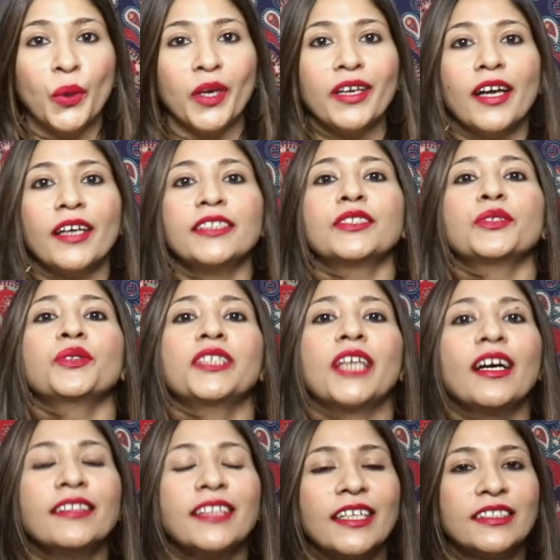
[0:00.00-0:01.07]
Okay guys, so
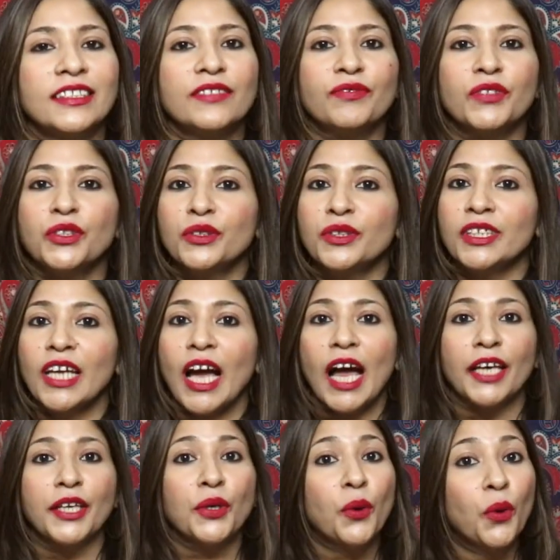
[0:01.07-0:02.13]
yeah, that's it for today.
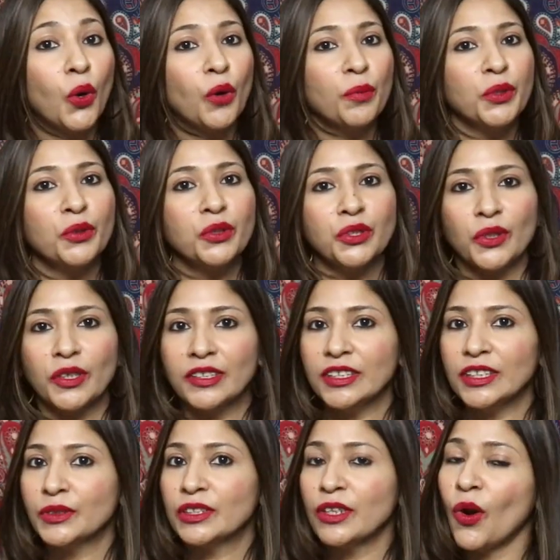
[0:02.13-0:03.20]
I hope you enjoyed
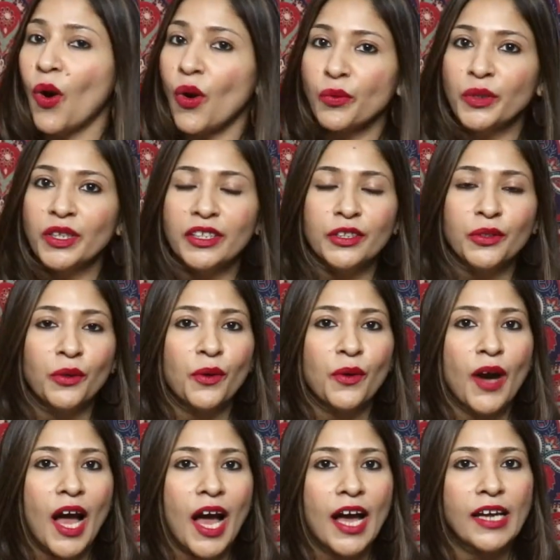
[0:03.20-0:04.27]
this long
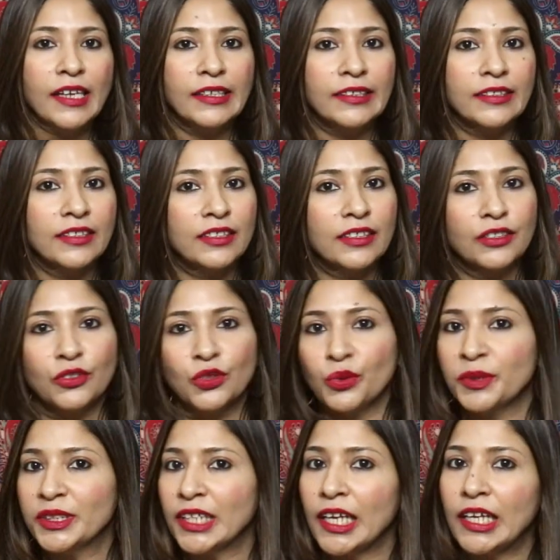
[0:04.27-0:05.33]
video and jo
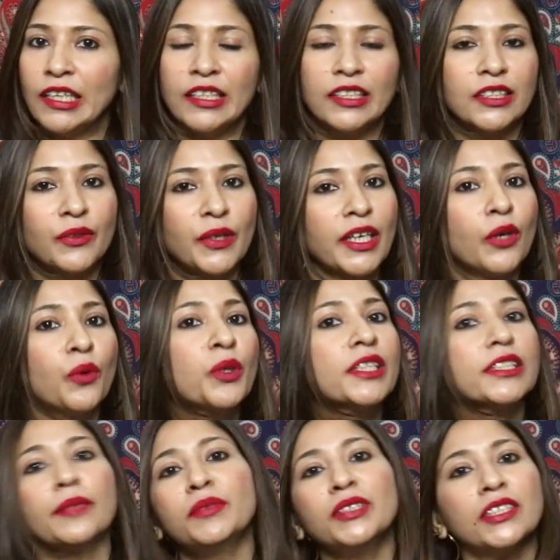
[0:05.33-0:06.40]
bhi sare links wagera honge
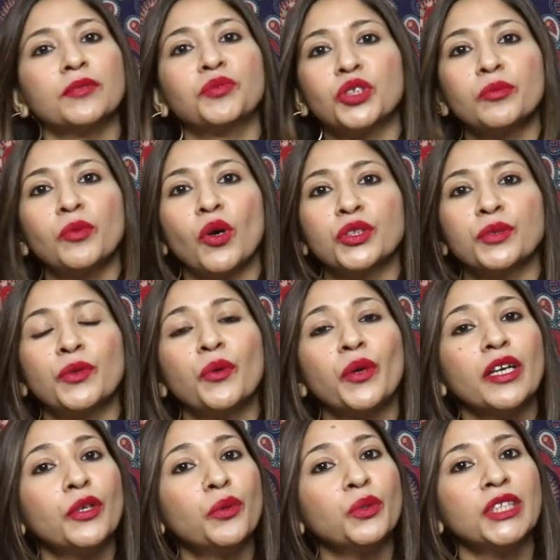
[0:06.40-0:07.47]
sab description box mein
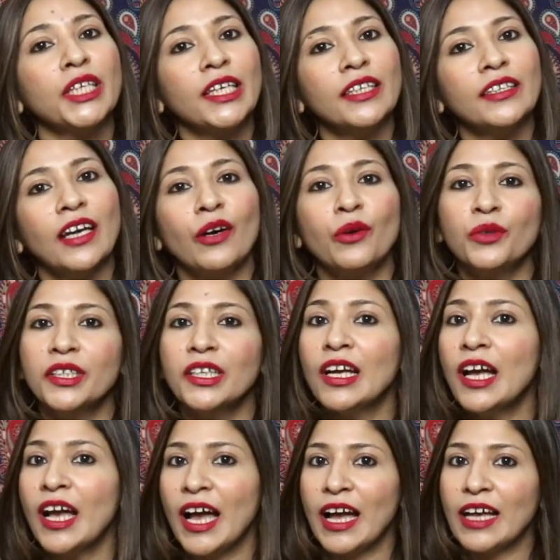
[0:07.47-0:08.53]
honge. Do check it
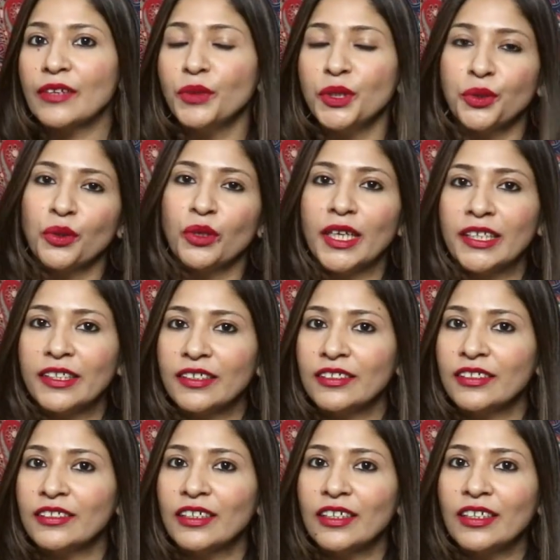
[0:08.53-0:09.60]
out and video ko like kar
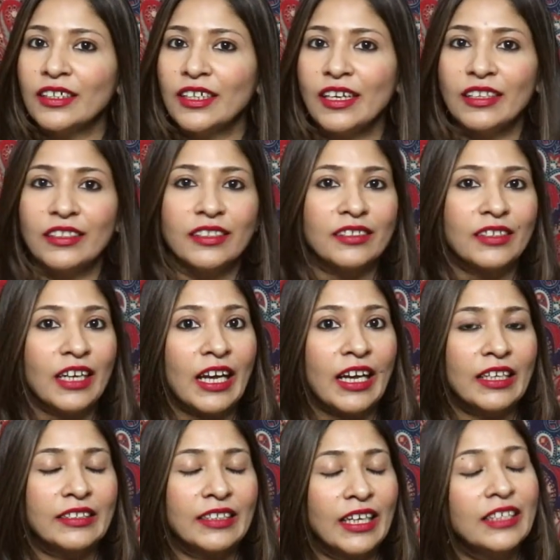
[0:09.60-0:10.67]
dena
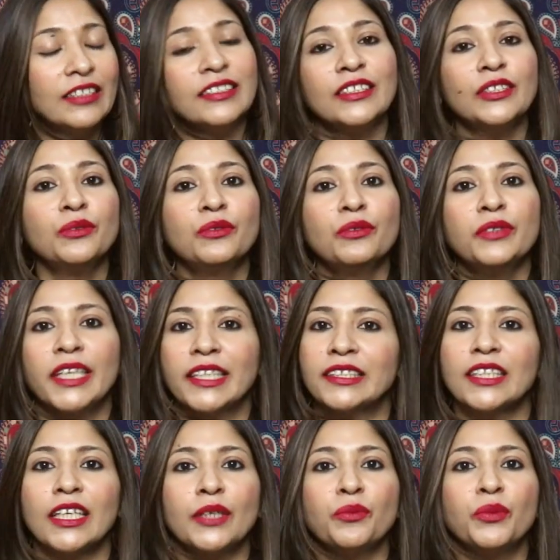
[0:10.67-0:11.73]
and I'll see you
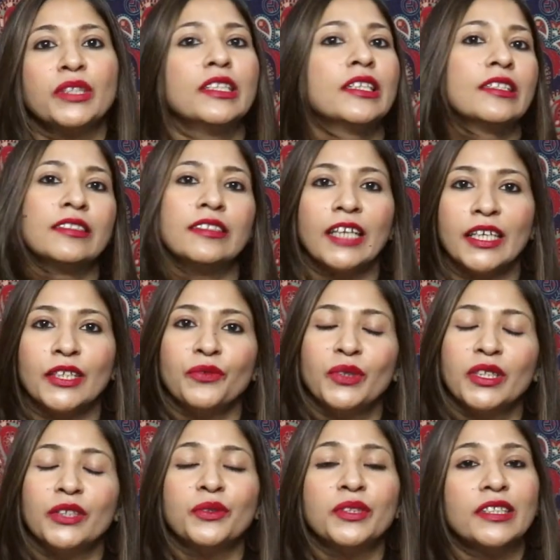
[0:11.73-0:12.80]
next time with another kind of
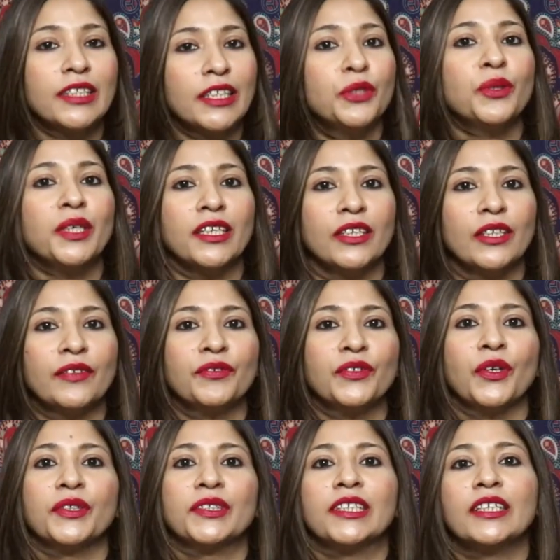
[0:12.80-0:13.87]
video. Till then, you take care of
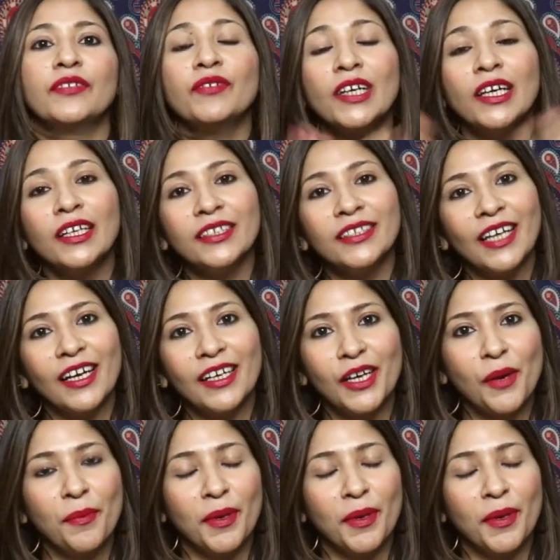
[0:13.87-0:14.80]
yourself. Ta-da,